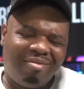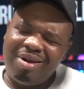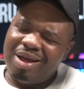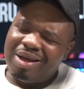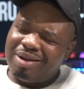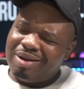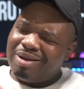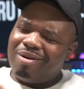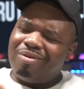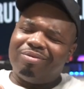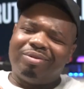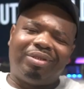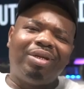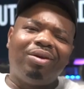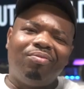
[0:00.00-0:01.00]
Like,
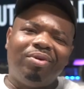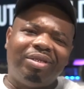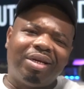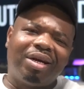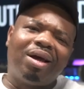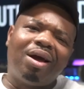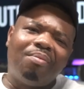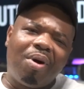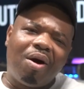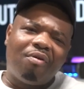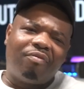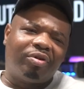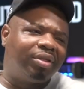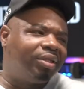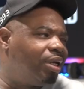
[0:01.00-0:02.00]
on We just come
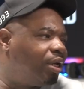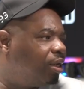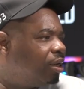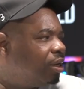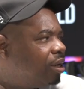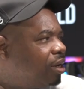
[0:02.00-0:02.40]
off of C.